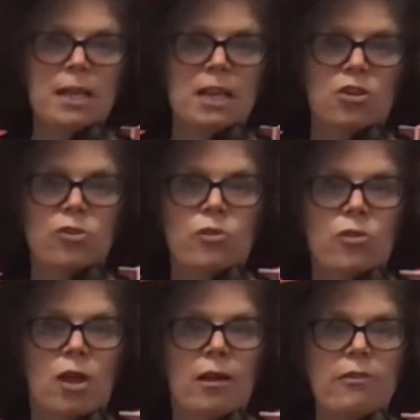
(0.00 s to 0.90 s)
in your
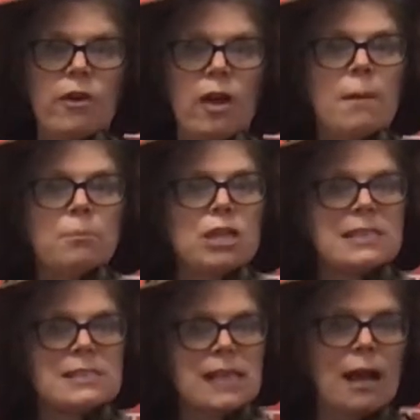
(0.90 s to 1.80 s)
life,
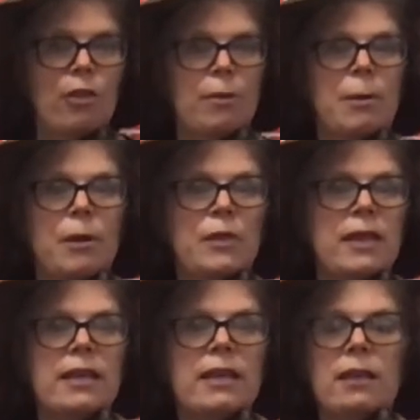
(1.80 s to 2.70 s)
please tell them about the
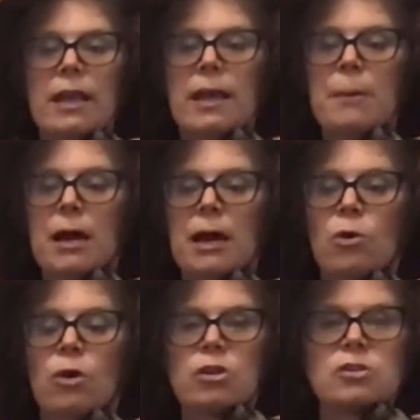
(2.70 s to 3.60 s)
healing
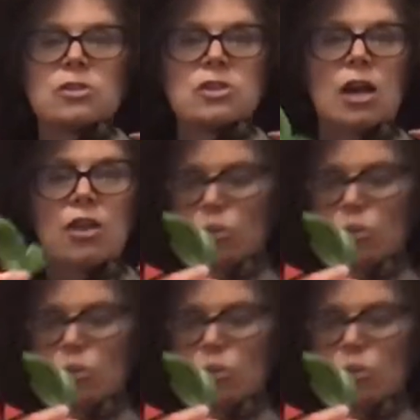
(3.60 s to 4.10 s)
powers, the